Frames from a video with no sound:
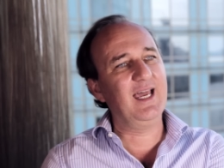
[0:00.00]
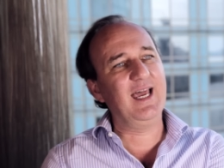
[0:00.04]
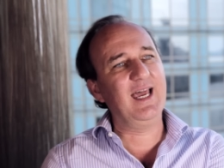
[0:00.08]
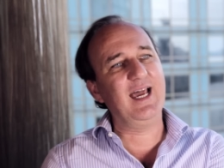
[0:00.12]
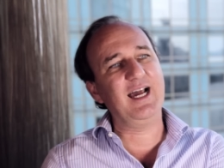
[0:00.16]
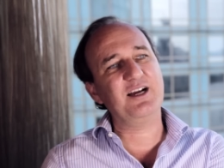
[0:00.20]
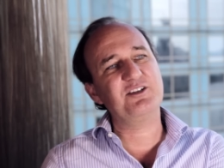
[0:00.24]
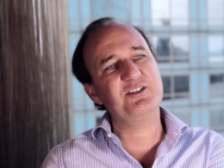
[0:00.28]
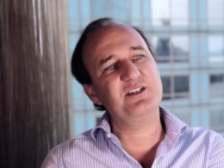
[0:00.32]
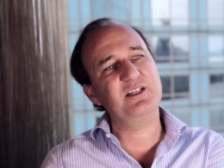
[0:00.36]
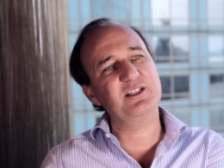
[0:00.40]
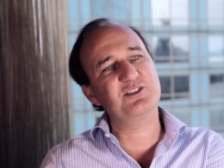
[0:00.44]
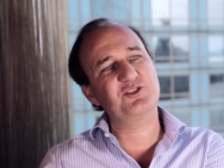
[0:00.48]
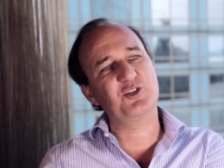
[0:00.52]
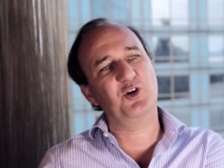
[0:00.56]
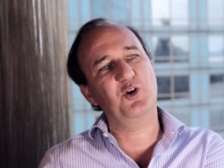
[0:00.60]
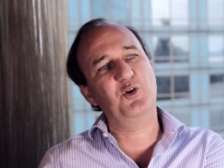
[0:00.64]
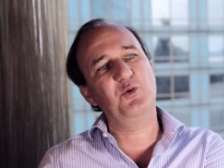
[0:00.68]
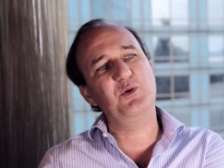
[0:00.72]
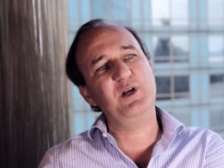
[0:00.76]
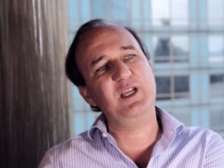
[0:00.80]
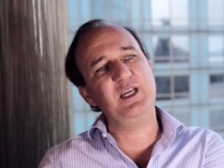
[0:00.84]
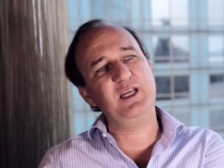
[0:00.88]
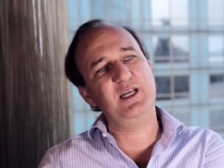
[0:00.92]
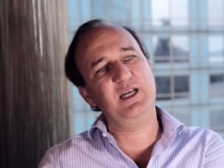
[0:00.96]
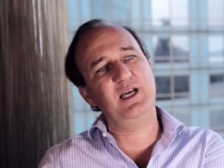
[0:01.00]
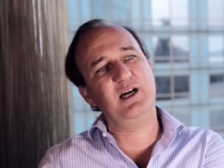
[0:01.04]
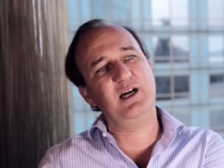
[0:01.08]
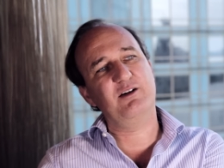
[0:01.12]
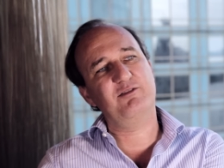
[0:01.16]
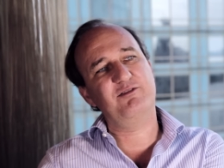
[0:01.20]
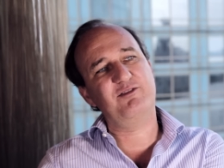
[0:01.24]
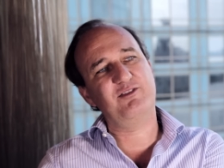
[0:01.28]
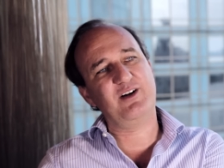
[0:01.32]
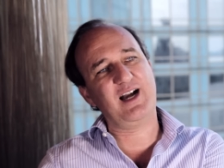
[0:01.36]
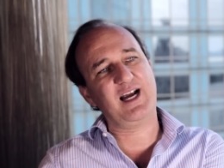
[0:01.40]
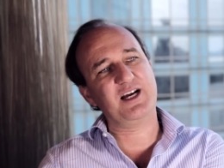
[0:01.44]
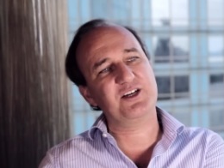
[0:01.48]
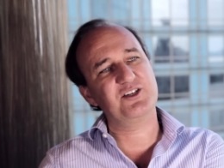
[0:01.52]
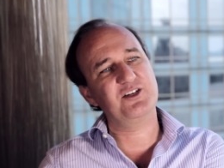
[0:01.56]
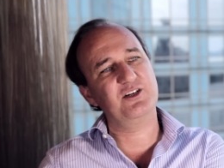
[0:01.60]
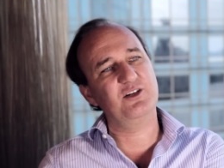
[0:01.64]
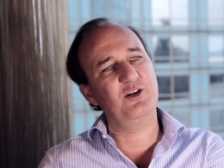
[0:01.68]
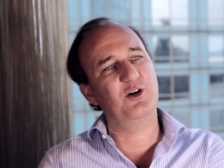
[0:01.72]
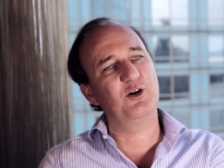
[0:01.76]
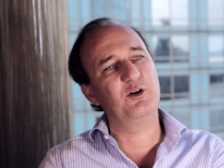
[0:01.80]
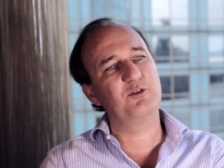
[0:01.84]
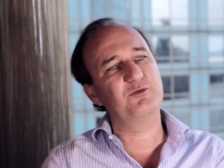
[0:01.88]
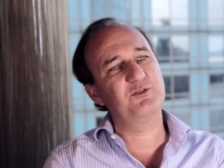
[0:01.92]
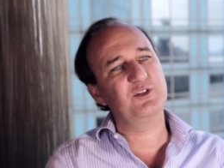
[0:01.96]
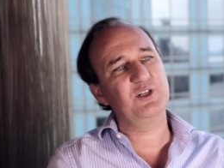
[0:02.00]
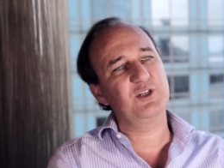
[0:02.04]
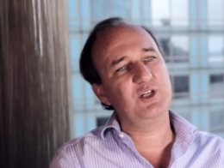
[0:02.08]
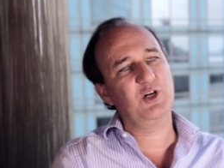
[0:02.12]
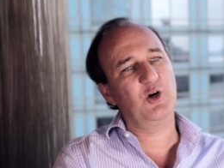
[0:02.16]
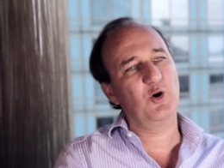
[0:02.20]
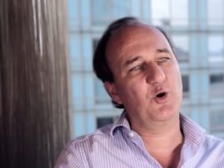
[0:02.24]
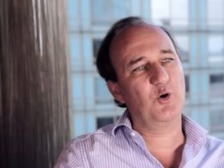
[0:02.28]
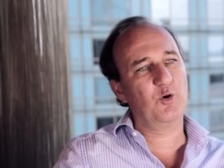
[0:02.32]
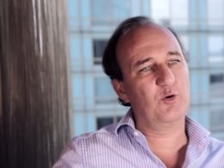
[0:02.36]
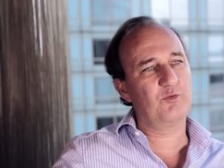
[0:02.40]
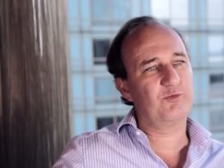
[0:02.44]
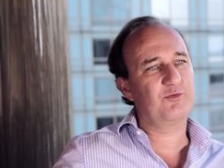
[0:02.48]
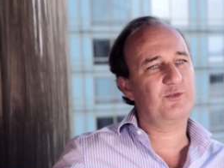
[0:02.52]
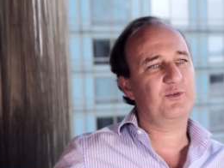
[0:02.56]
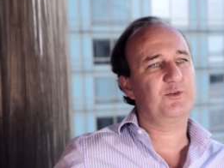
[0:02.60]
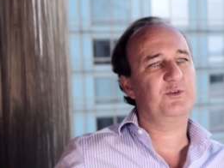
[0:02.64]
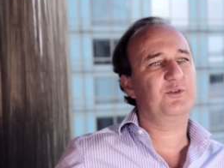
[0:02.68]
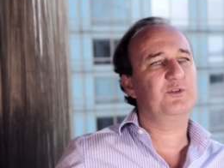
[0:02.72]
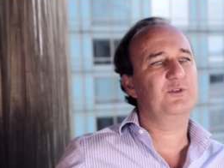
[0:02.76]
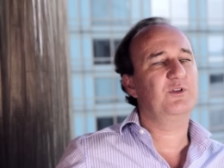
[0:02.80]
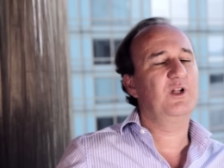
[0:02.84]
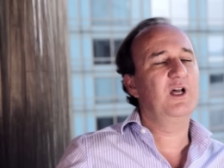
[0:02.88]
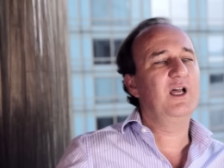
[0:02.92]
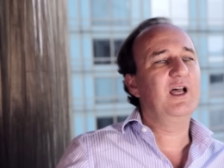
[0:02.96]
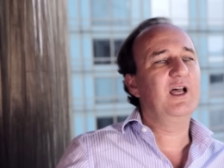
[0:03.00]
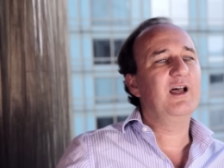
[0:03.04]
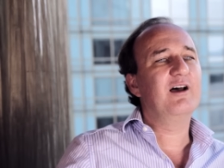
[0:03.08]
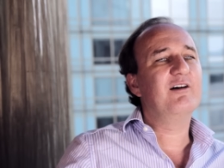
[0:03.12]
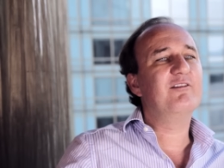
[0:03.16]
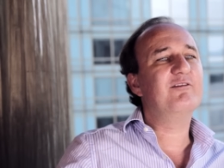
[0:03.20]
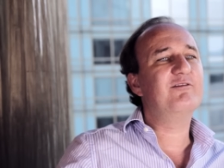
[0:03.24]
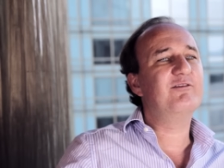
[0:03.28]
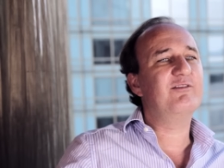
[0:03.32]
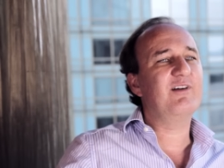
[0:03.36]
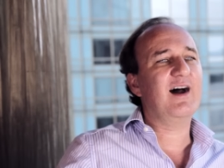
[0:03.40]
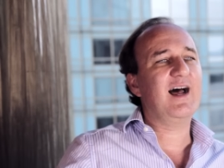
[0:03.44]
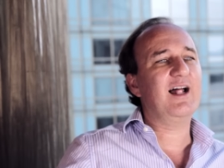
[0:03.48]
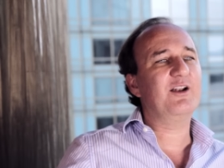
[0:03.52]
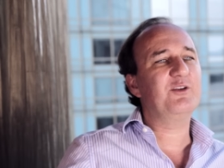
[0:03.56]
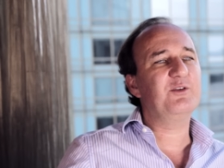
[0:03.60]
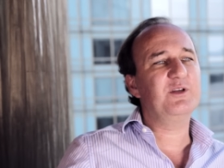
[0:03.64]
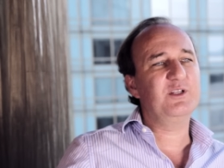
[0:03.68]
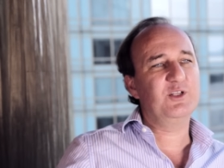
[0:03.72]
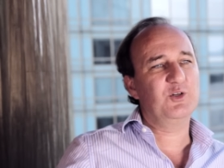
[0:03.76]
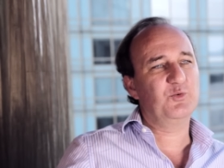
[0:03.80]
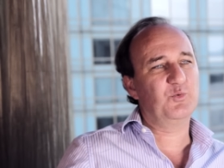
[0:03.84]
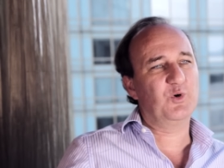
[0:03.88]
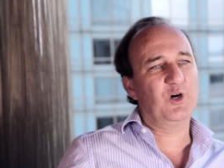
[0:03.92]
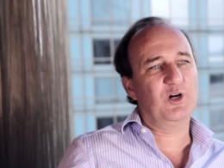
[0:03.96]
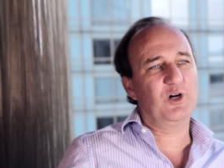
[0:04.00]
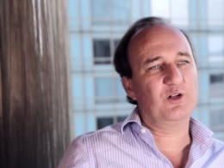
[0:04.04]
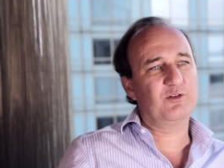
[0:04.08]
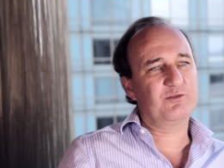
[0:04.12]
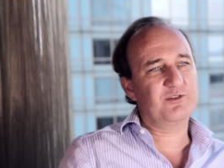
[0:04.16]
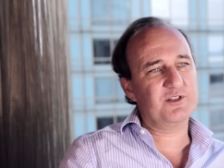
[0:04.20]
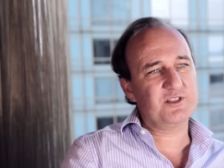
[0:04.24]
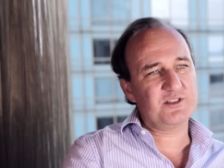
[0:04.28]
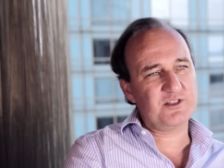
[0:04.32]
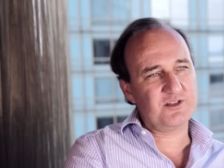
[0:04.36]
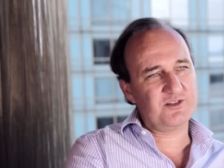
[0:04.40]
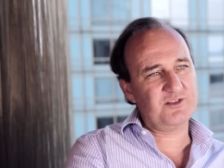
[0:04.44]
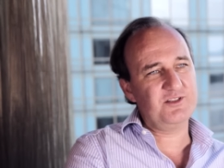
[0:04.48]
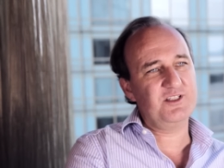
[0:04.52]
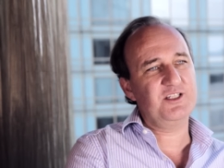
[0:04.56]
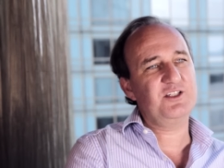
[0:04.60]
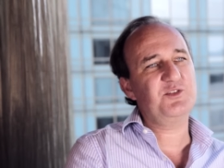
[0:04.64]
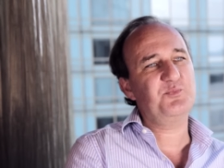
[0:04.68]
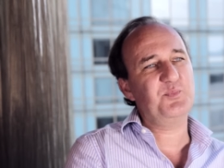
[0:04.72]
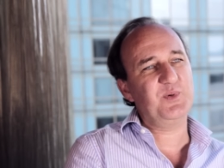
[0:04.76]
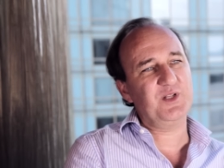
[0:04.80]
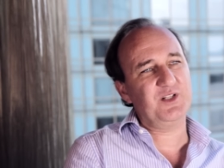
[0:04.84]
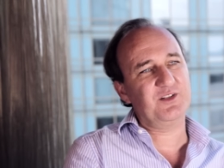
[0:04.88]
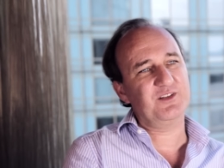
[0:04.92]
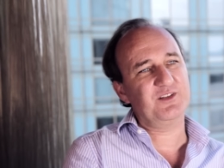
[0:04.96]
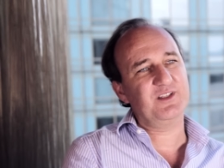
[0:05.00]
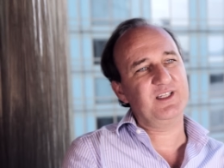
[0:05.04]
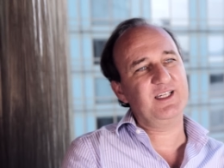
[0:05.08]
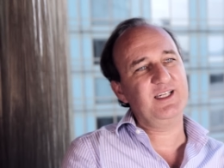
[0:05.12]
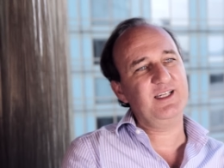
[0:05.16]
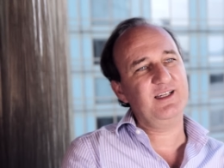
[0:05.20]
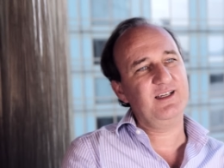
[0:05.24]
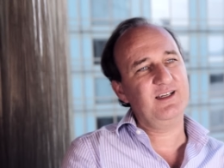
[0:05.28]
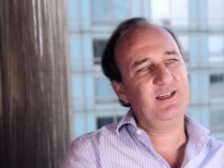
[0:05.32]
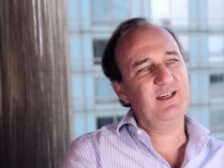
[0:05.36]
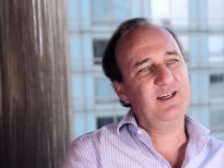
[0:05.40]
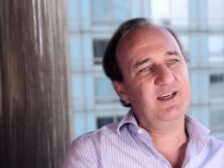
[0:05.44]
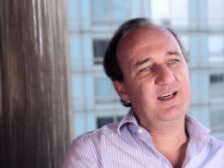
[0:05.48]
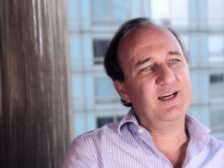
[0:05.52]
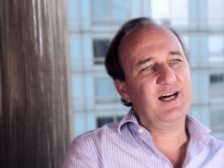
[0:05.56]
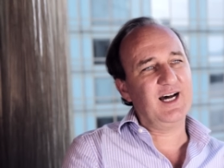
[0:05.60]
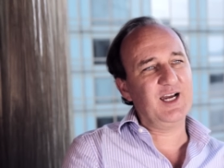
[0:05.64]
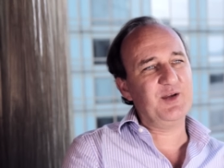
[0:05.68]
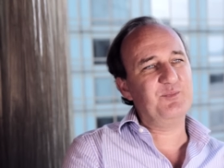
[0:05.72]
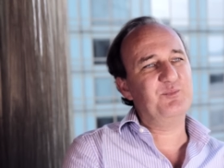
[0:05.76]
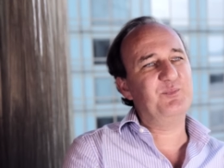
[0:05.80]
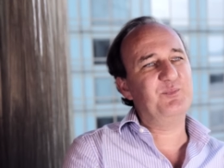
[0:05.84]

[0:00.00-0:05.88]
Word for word: Actually, that's only a fraction of the overall value in the world. For instance, this building, I